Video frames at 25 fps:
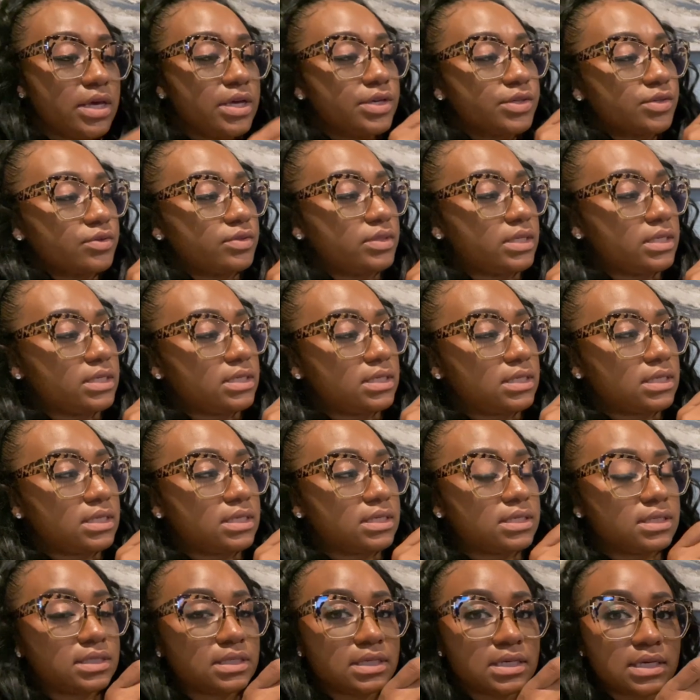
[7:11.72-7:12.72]
So this
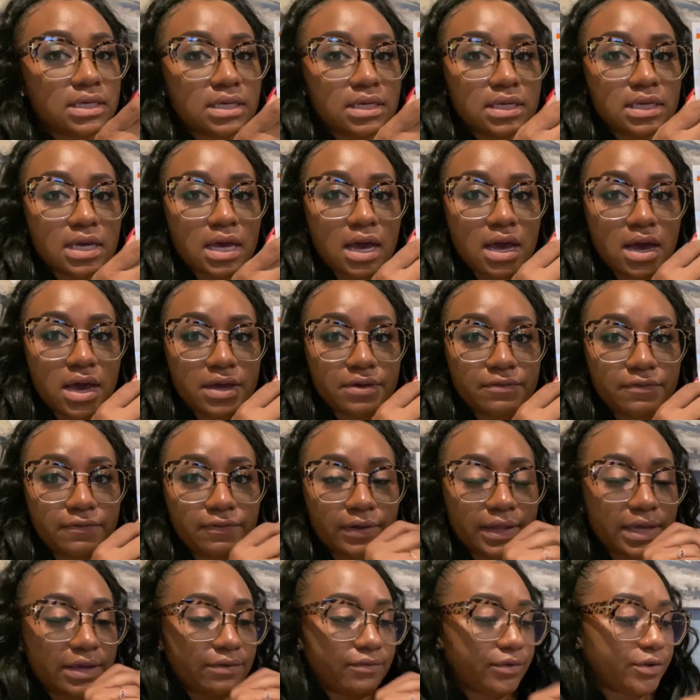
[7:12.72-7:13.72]
is the
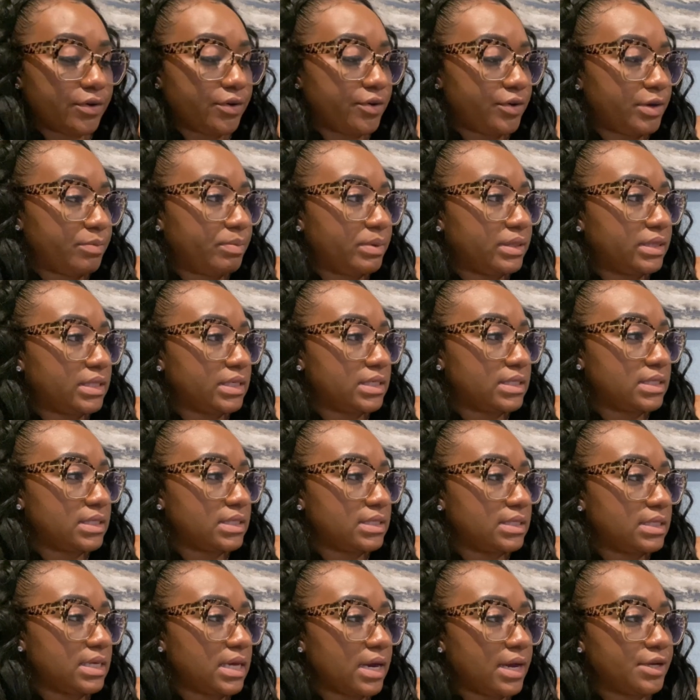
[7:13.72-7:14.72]
unflavored, but this is
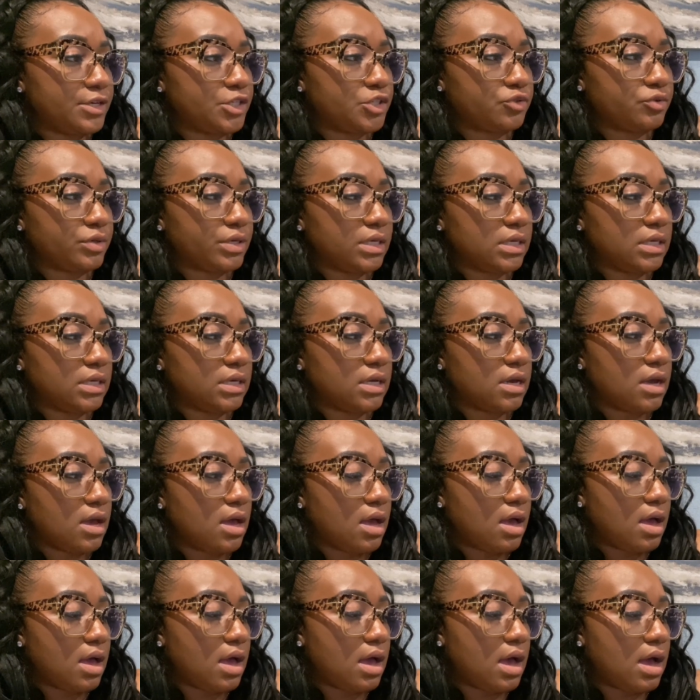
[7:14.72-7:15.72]
the Unjury
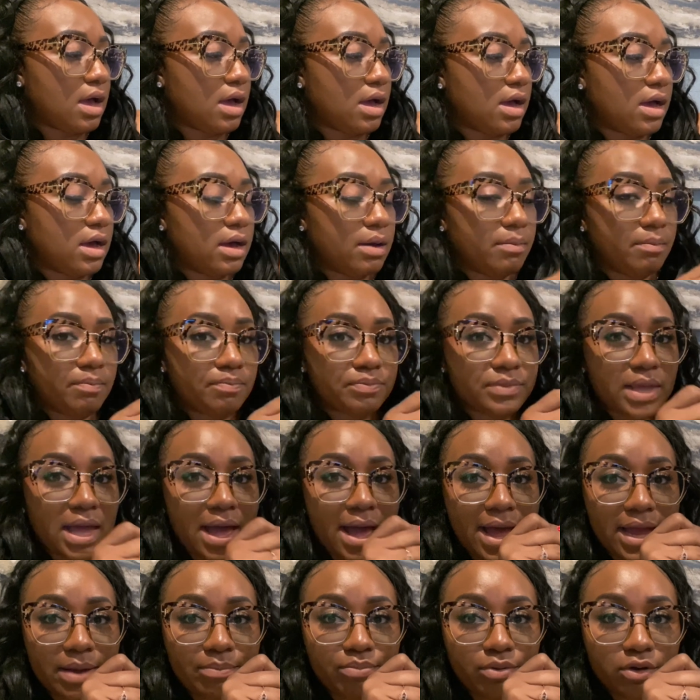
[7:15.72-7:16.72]

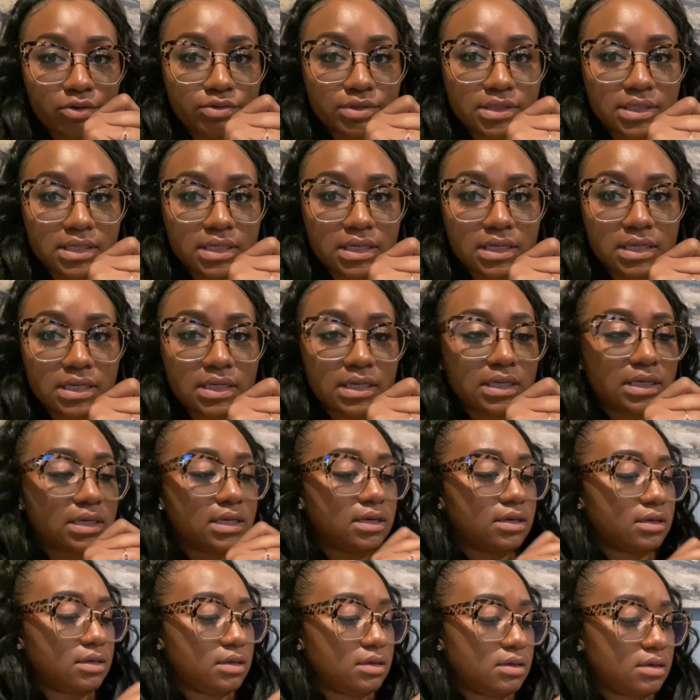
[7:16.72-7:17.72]
high protein
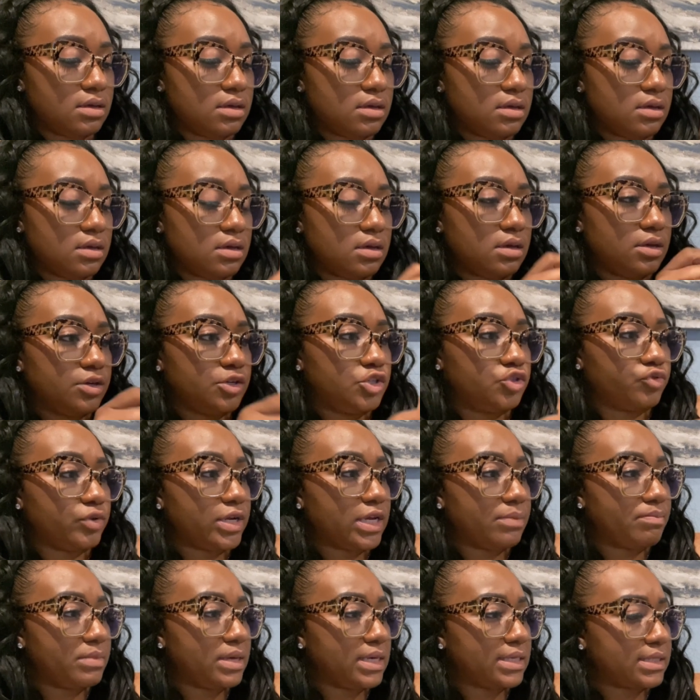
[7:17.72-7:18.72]

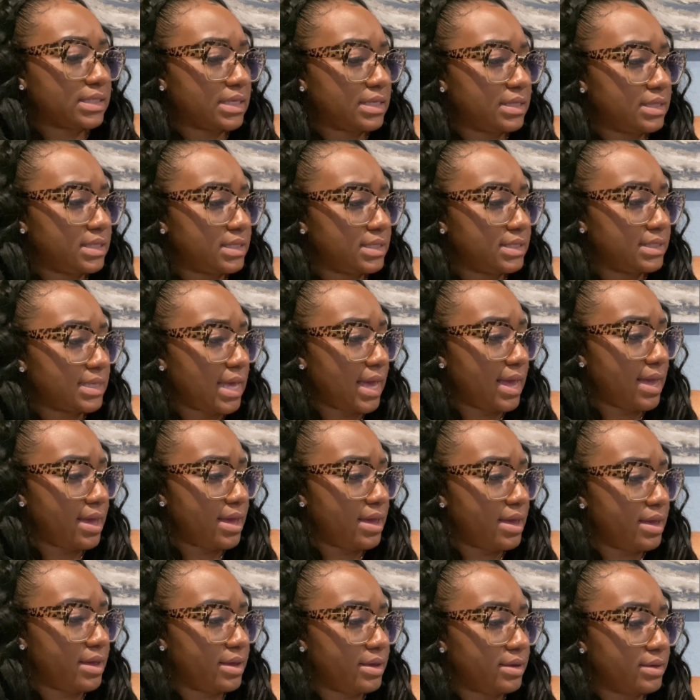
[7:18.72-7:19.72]
drink mix, and this
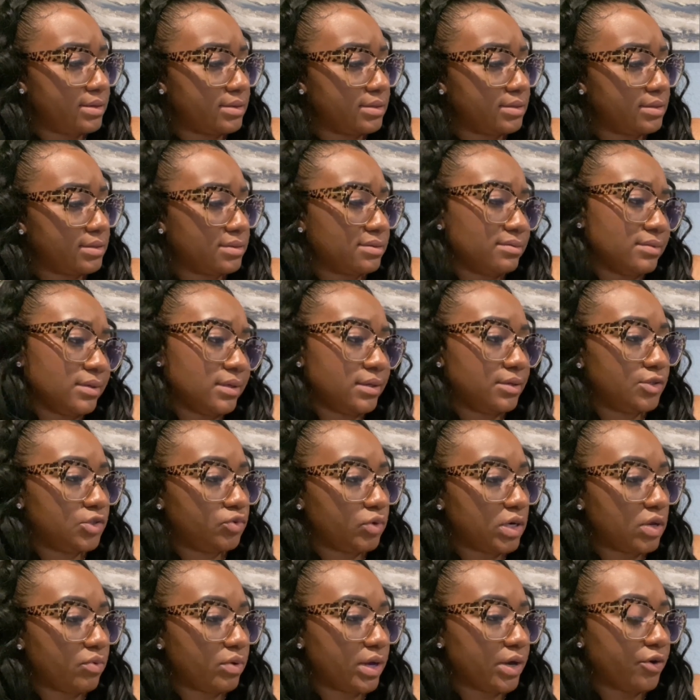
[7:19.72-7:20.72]
has
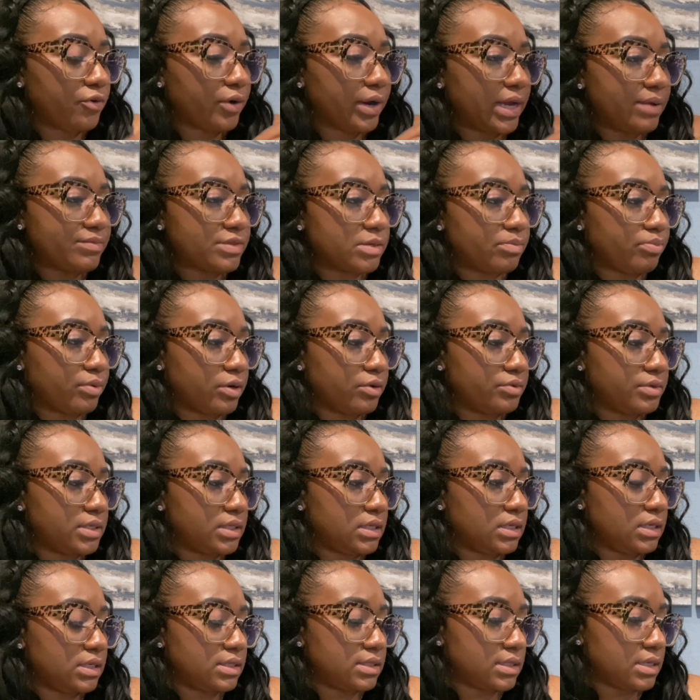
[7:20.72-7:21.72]
21 grams of
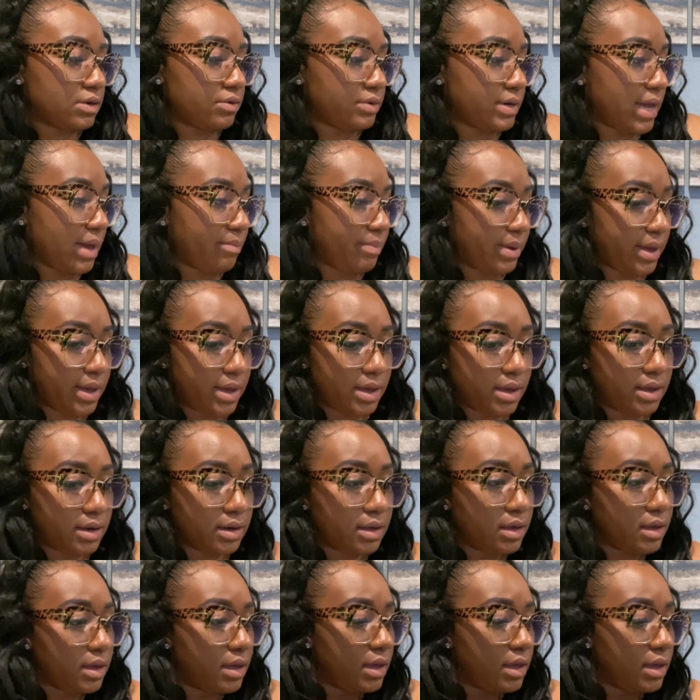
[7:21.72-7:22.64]
protein, so not bad.